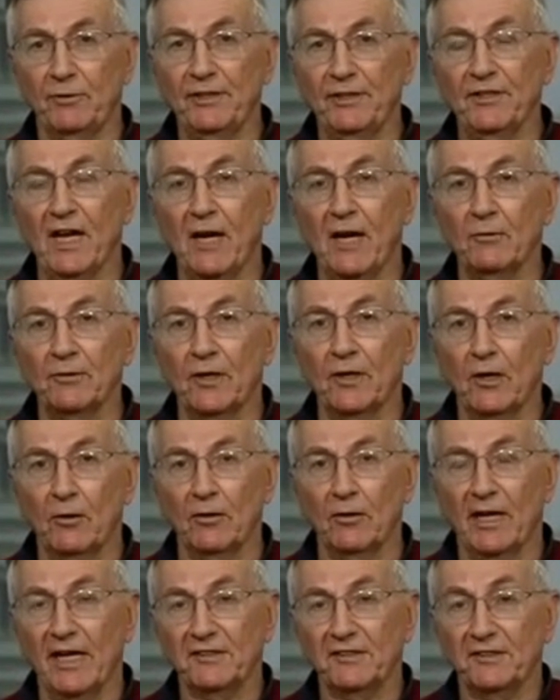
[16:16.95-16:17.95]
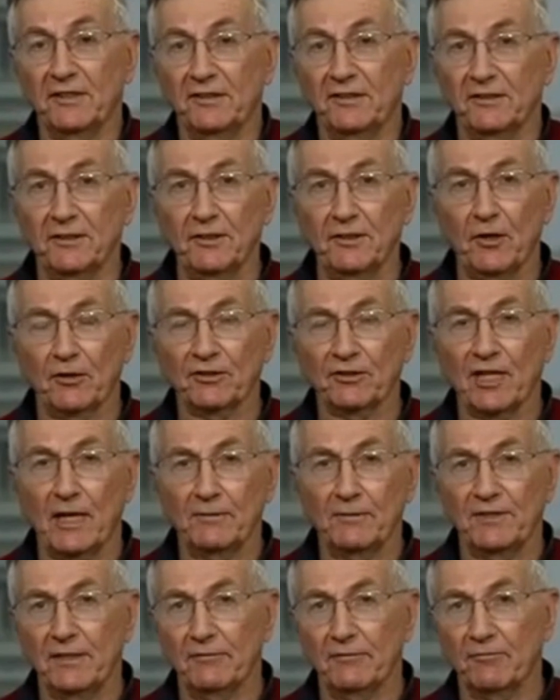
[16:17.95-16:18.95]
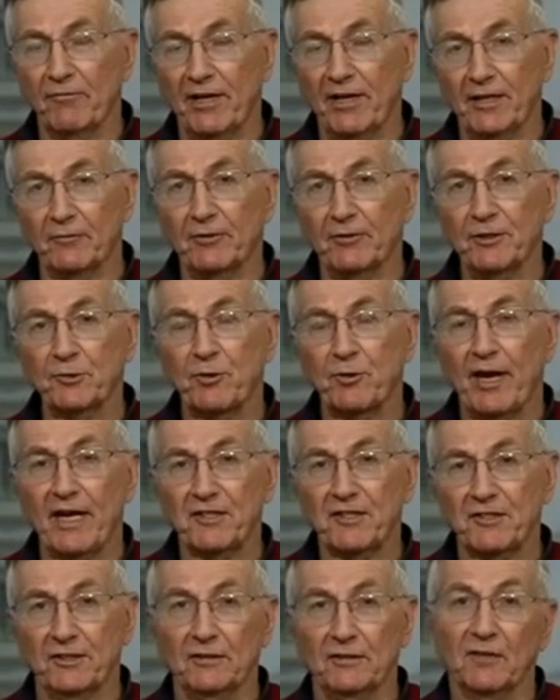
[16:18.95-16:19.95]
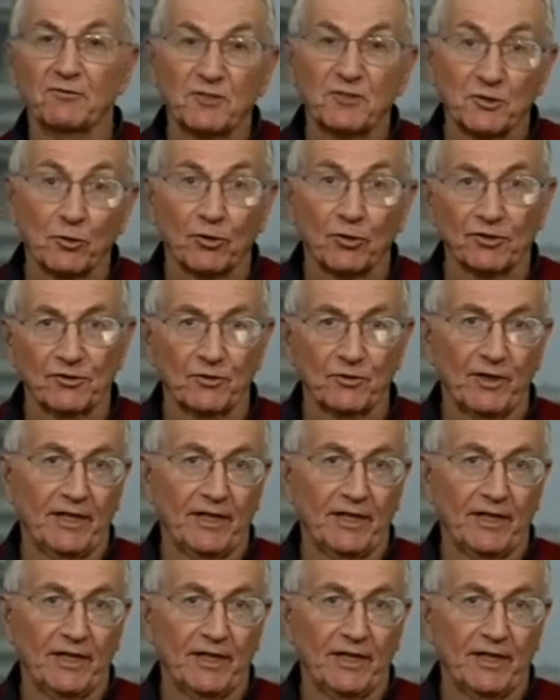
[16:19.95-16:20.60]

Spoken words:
We now know. Actually, the New York Times even ran a retraction of sorts.